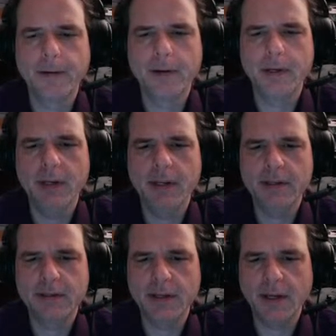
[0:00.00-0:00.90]

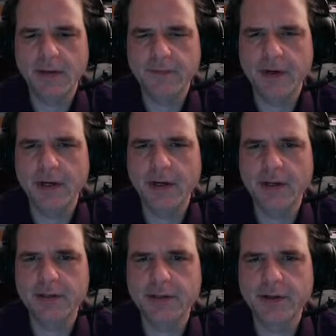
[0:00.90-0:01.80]
It's not a very
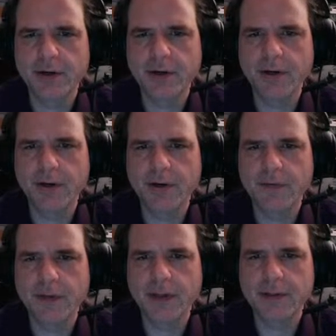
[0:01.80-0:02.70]
nice curve,
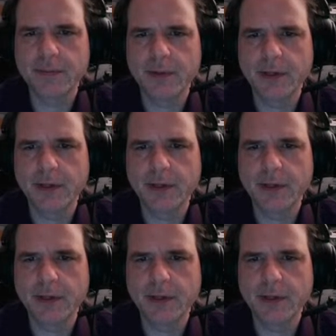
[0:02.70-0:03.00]
that's why.